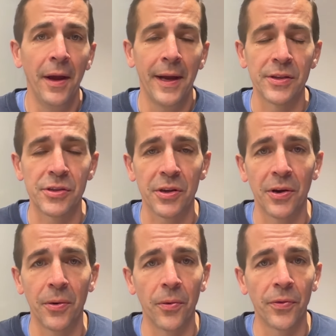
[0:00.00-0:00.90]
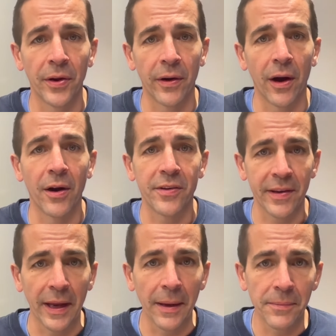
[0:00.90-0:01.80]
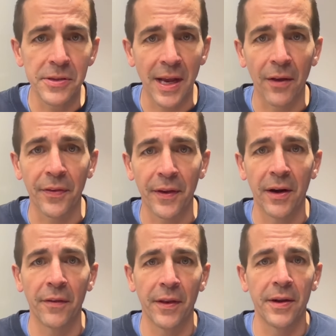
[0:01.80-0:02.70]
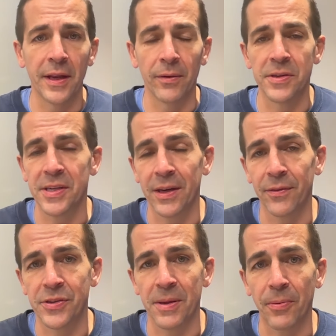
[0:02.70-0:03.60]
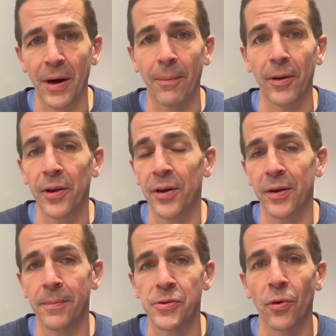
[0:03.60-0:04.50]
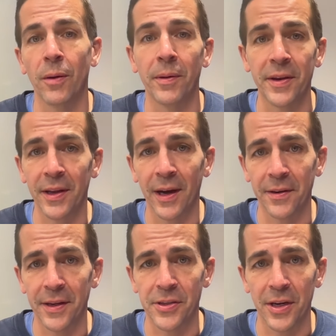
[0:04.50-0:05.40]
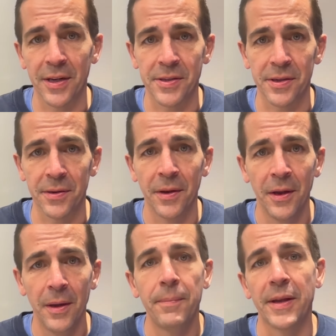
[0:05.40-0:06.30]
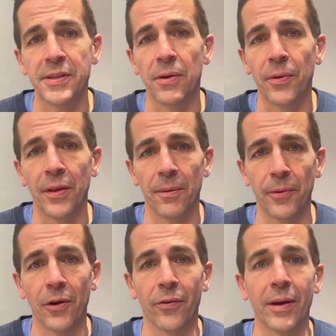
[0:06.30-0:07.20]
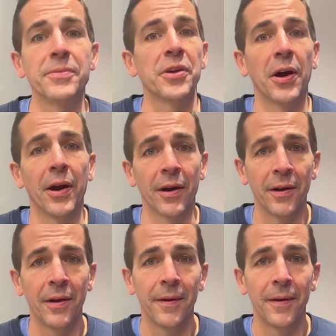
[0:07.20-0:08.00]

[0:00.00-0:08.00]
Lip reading: And so there are teams out there that need receivers that probably couldn't absorb a Diontae Johnson based on where their programs are.